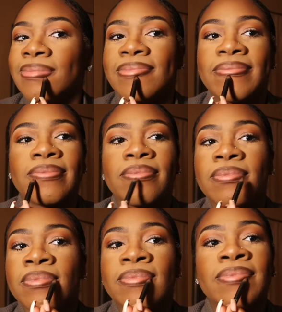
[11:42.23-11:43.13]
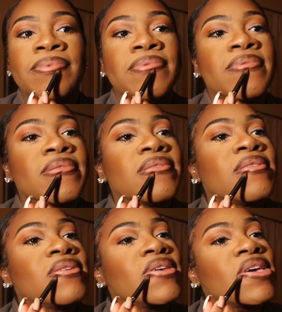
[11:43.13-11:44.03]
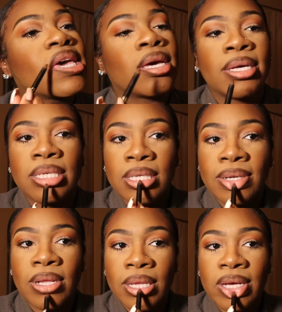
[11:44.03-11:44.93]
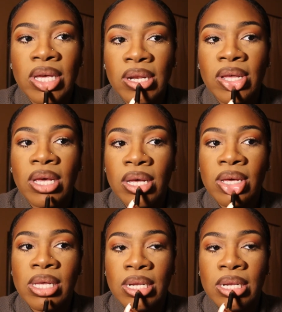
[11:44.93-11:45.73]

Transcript: Just gonna line that.